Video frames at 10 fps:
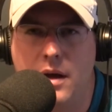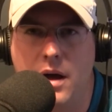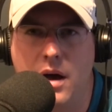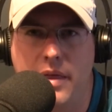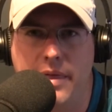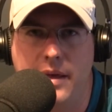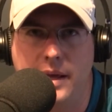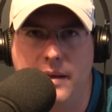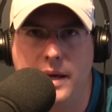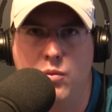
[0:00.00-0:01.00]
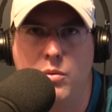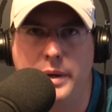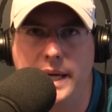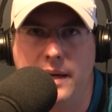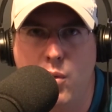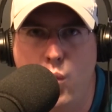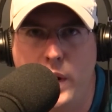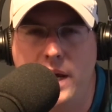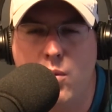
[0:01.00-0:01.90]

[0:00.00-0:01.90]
it will be Week